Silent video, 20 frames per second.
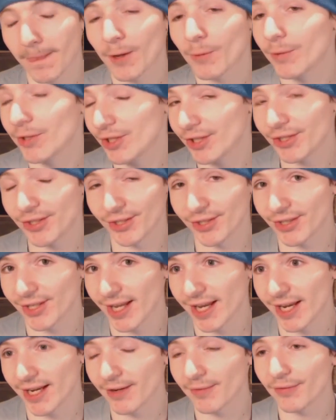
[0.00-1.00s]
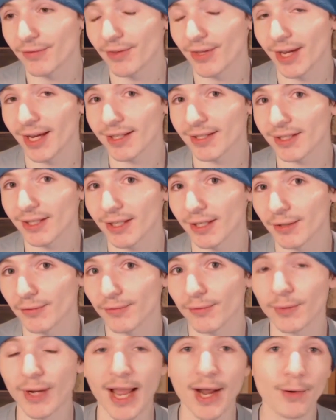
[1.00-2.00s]
Which is to say that
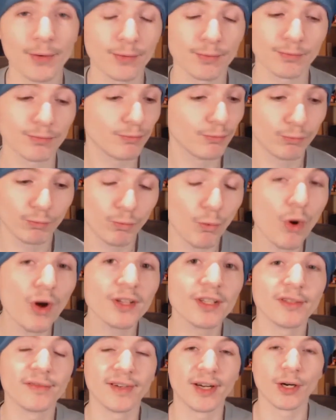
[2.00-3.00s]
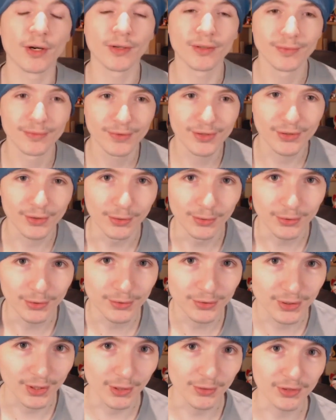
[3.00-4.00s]
if one of our
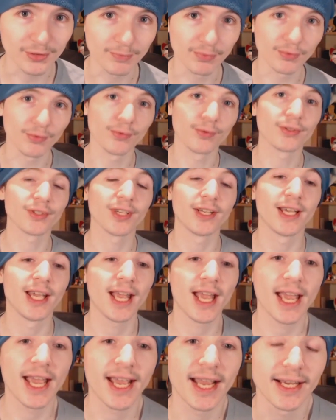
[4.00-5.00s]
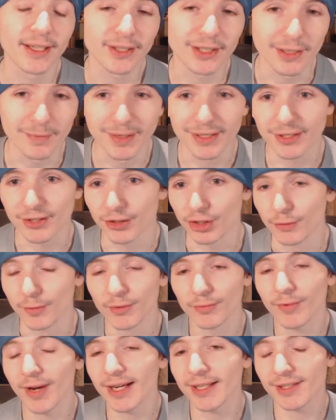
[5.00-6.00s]
soldiers goes abroad and commits a
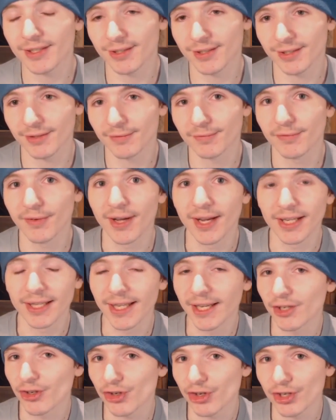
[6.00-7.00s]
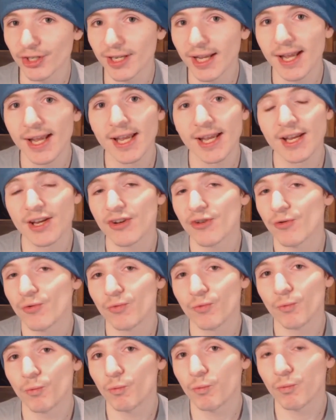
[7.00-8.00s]
human rights violation,
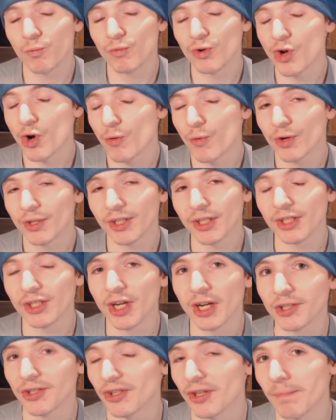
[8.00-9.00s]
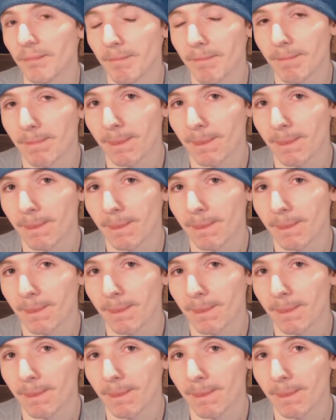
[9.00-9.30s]
no one can touch them.